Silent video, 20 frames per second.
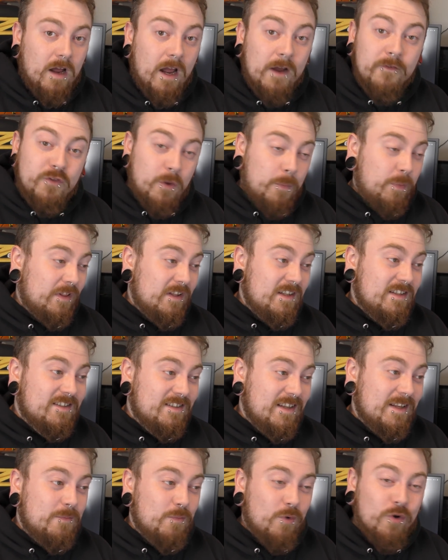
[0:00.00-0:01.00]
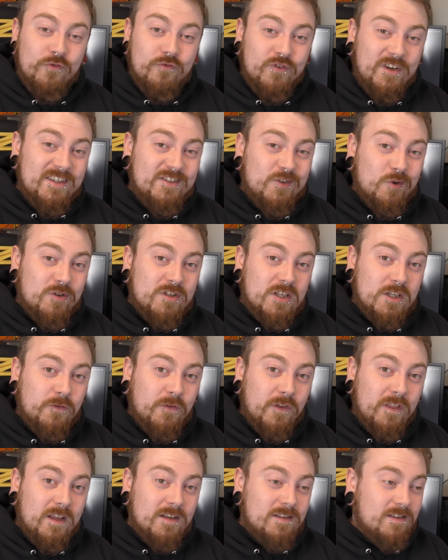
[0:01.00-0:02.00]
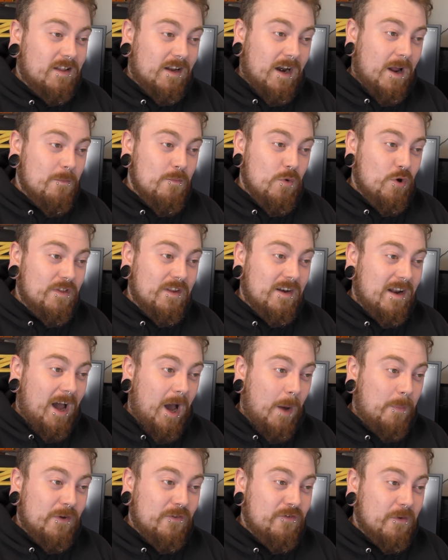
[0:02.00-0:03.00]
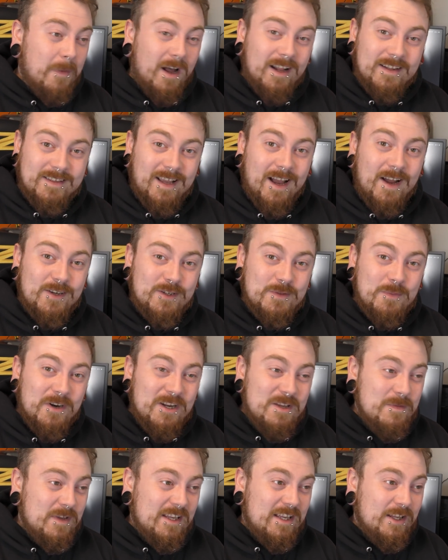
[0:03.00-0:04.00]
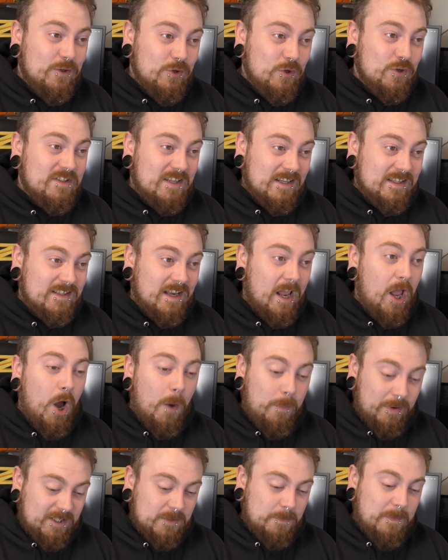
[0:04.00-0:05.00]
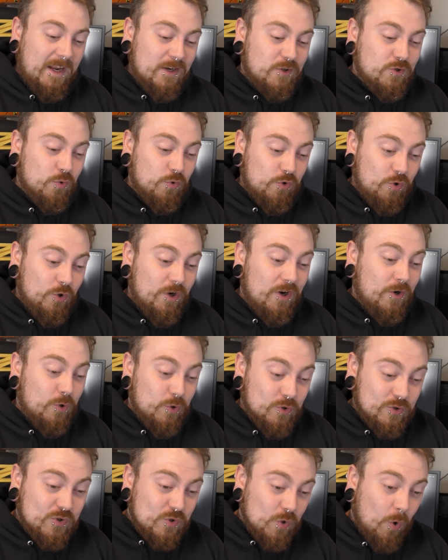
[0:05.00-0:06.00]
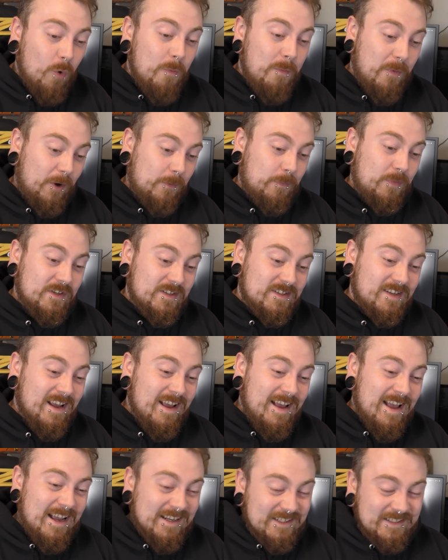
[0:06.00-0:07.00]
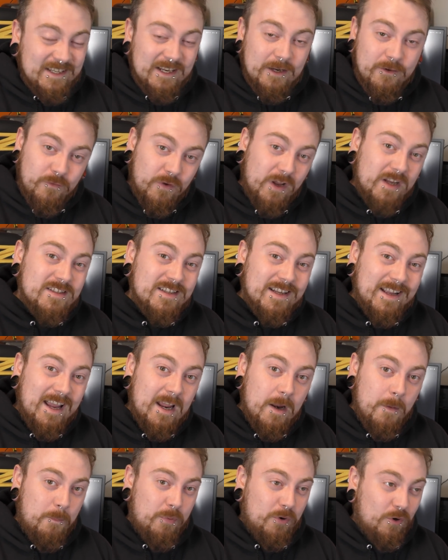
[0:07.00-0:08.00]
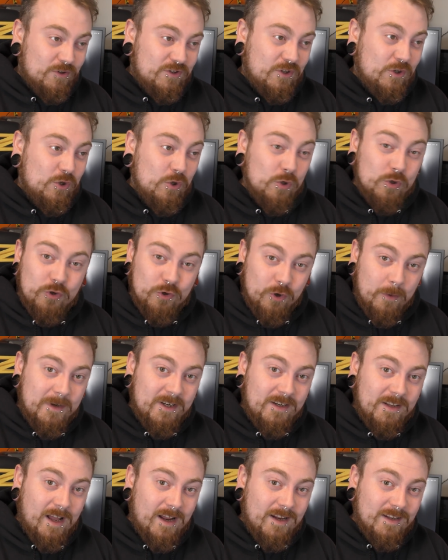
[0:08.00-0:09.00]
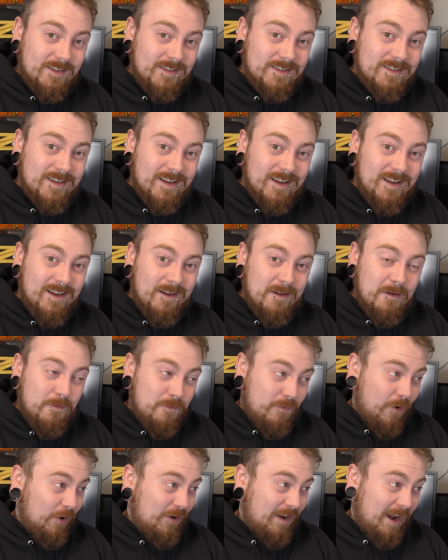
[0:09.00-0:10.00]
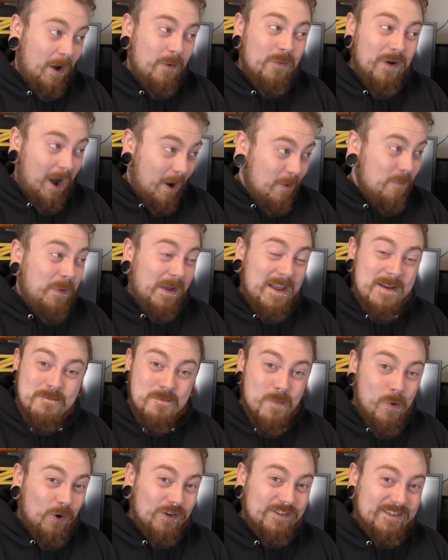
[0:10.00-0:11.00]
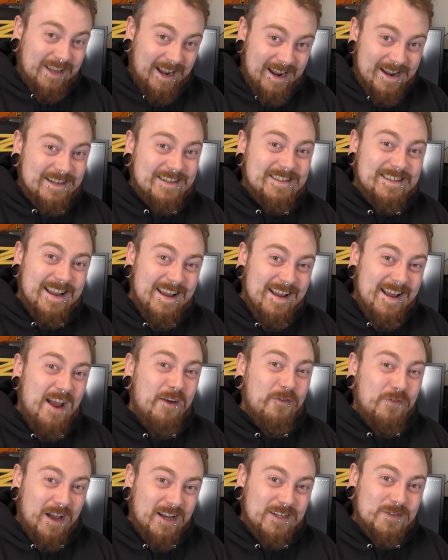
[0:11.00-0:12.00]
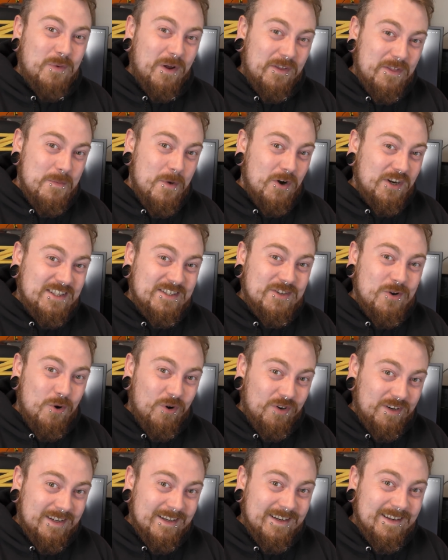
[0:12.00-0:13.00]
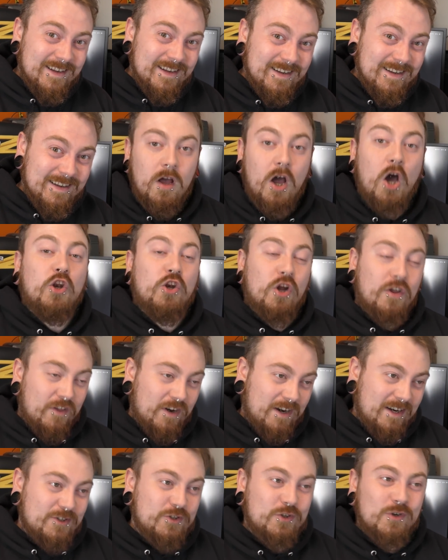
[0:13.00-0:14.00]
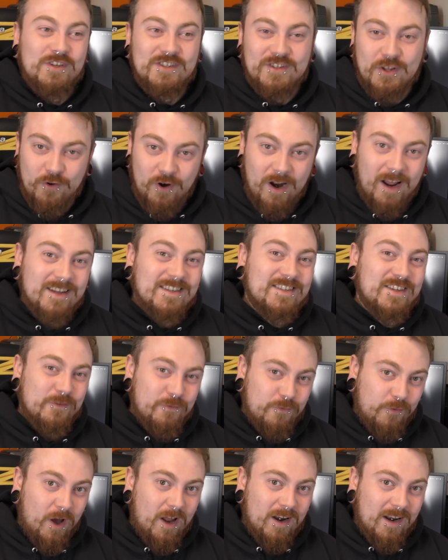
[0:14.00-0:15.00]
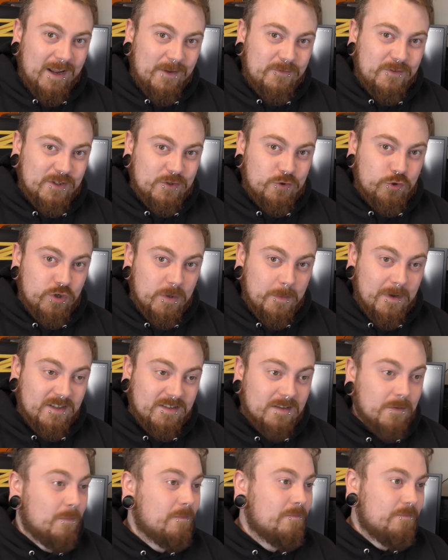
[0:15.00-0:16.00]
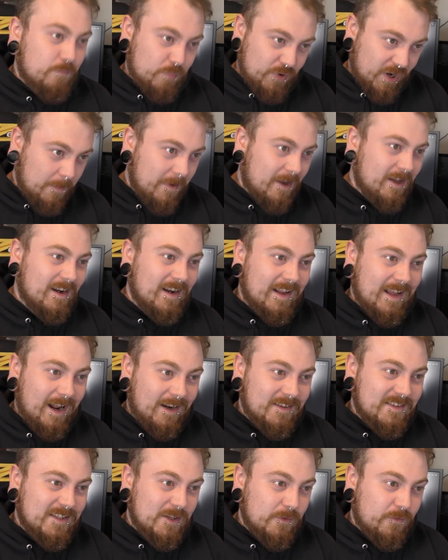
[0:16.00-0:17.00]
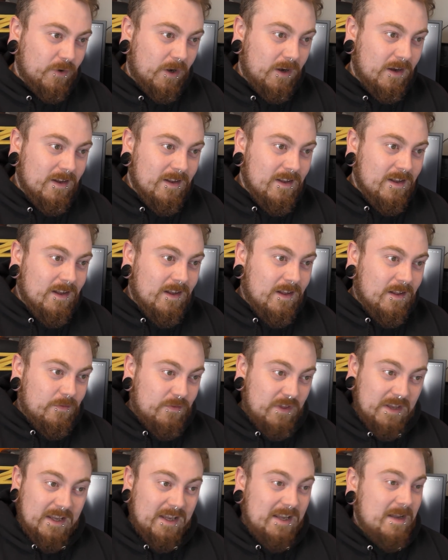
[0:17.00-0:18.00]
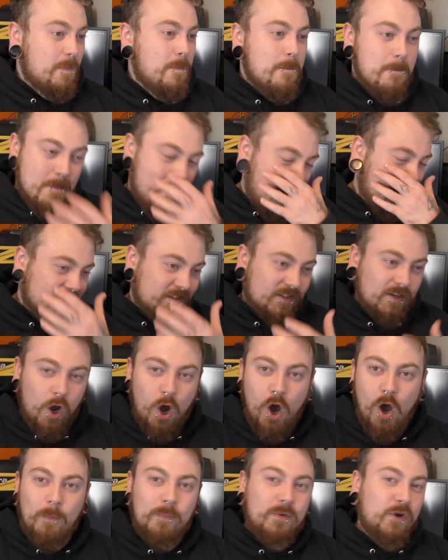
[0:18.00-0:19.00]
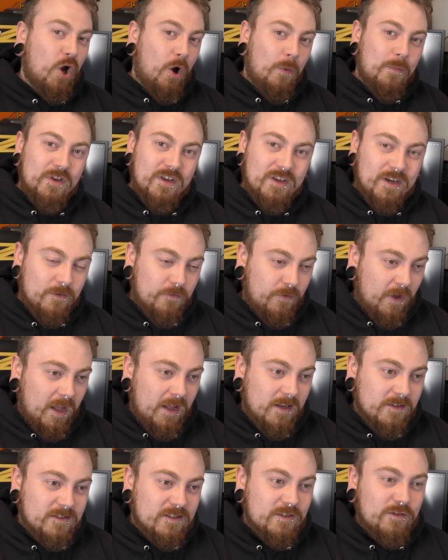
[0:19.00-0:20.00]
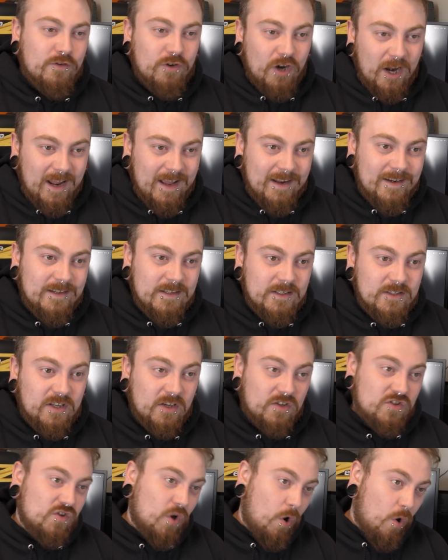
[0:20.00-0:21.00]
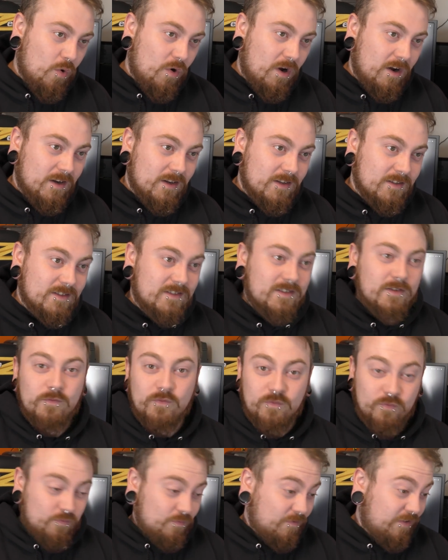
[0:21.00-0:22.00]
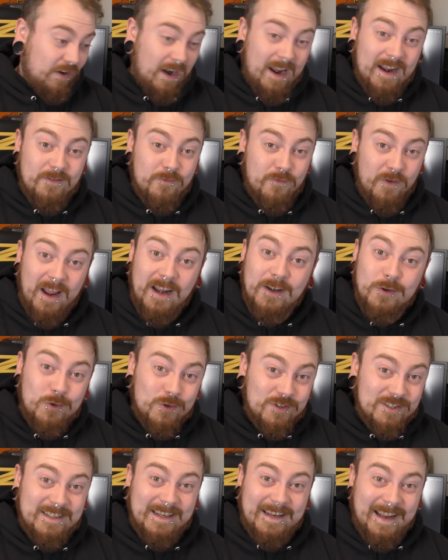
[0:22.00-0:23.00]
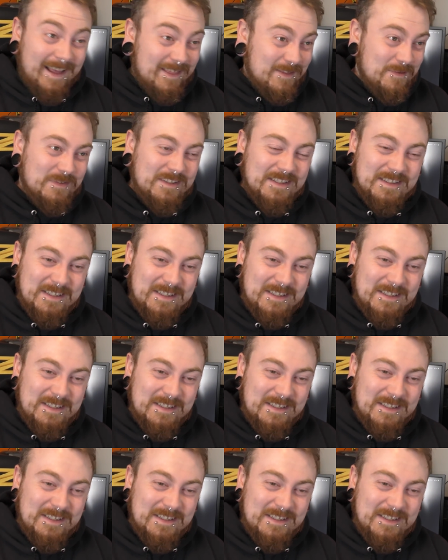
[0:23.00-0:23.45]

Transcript: If the police need more resources for this, then I'm more than happy for my tax money being used to set up a special unit whose sole purpose is to investigate and prosecute grooming gangs. Fuck, I'll pay more tax if that's where the money's going. Another issue is the rise in far-left extremism, primarily Antifa. They mask up, come to our events, threaten us, assault us, threaten venues to get them to